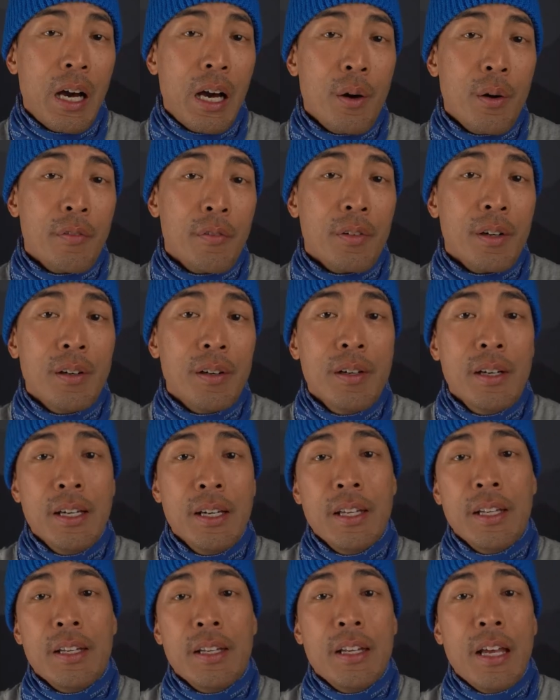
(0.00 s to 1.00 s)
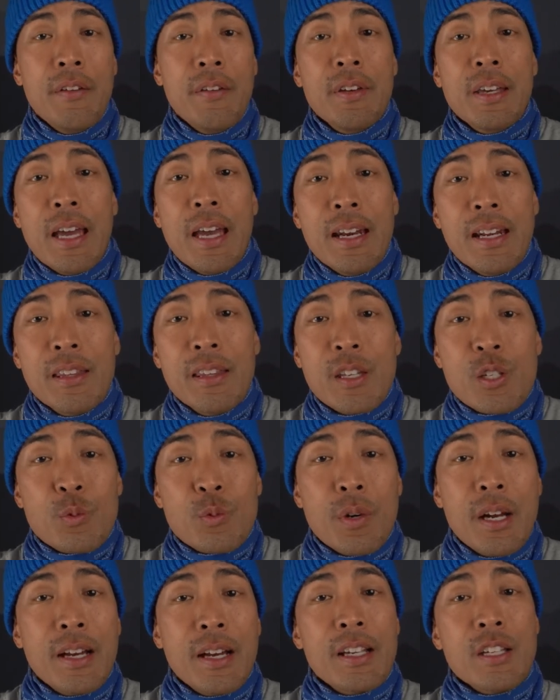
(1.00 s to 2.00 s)
However, navigating
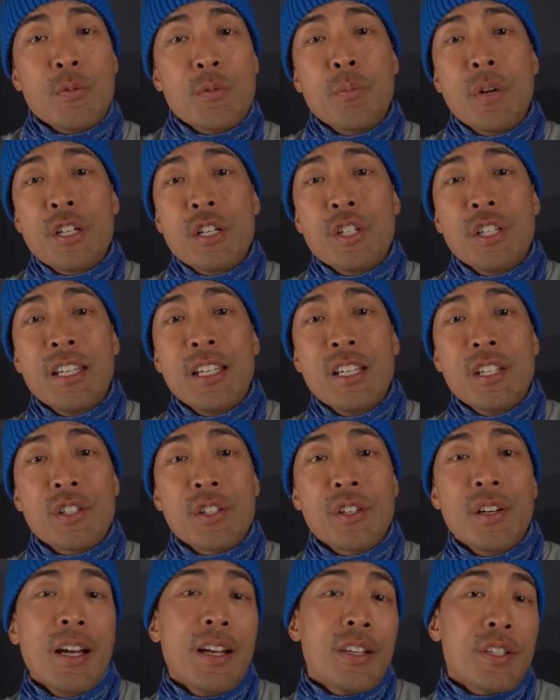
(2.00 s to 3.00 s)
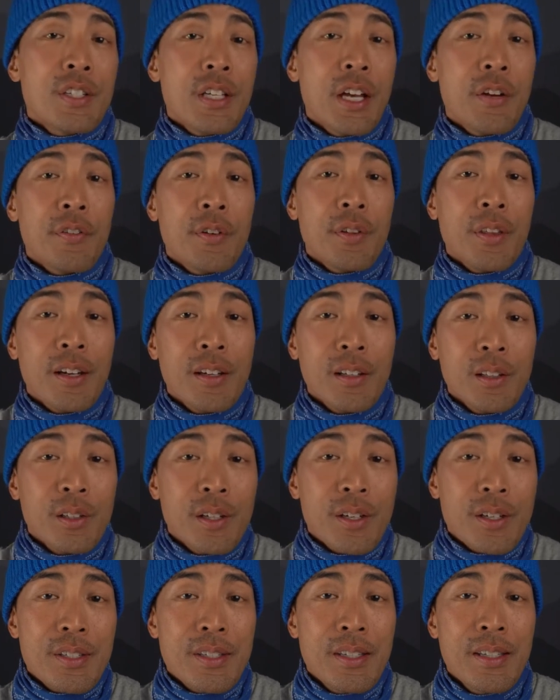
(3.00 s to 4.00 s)
this rock is much easier and safer than it
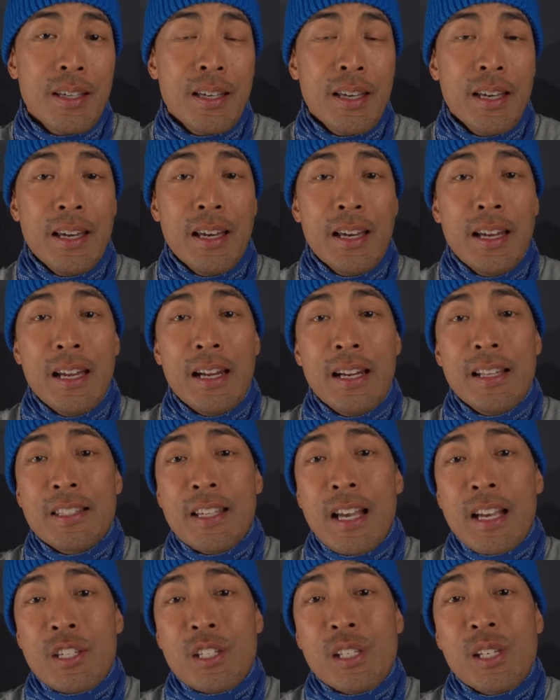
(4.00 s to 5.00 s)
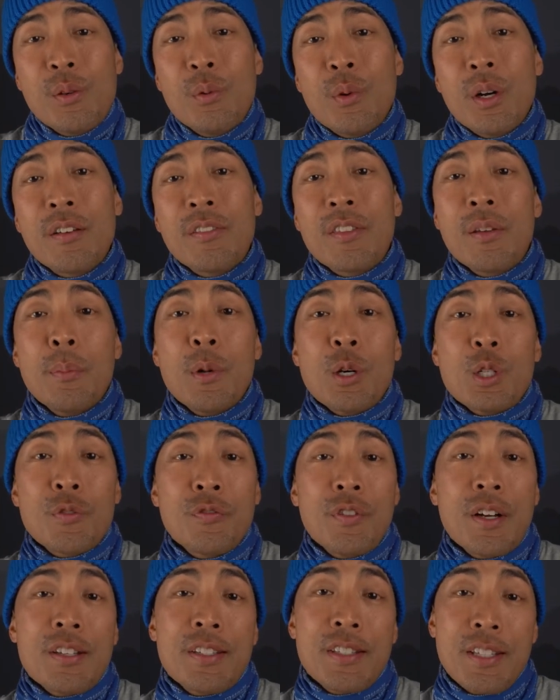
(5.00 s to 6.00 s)
looks. And it's actually one of the
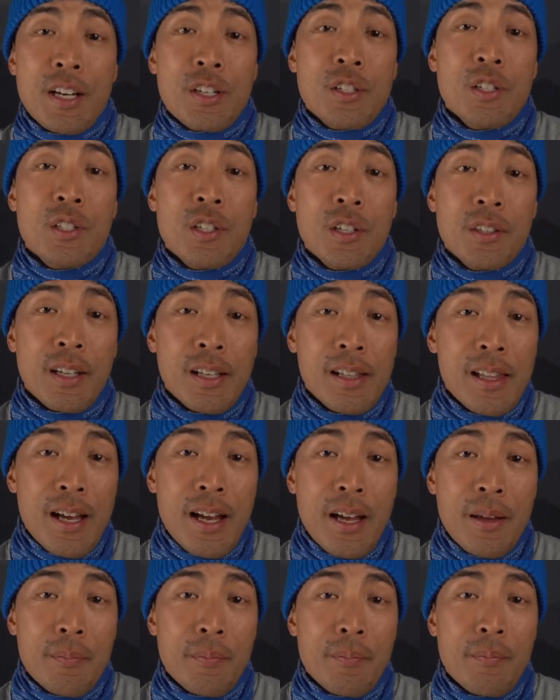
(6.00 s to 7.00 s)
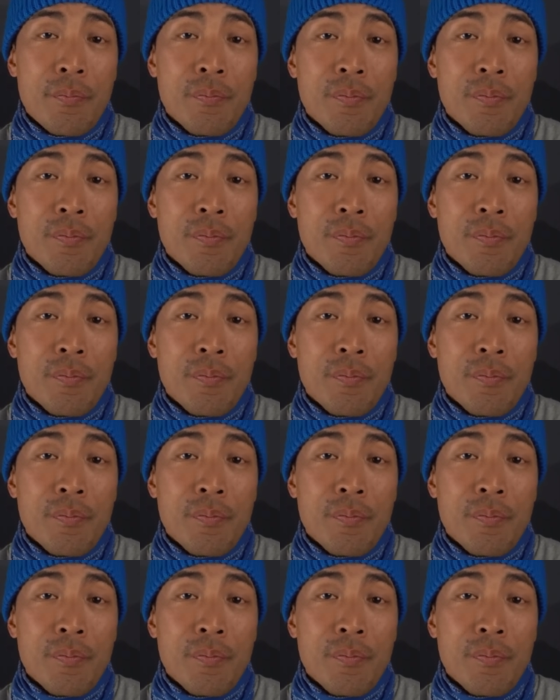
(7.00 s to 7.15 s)
most fun sections of the climb.